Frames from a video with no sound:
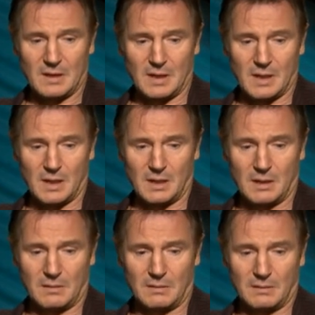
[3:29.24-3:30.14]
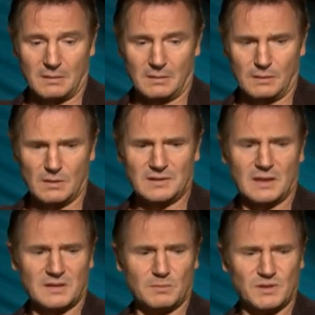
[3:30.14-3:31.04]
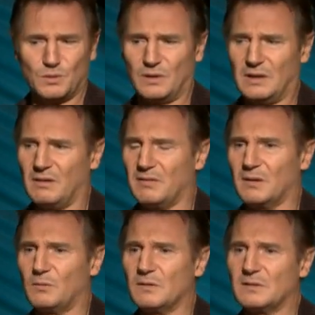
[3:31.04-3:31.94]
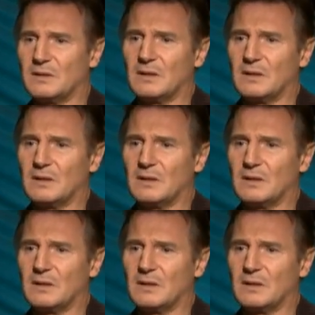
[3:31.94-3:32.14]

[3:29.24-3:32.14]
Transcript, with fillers: Uh, USS Missouri, I think it was.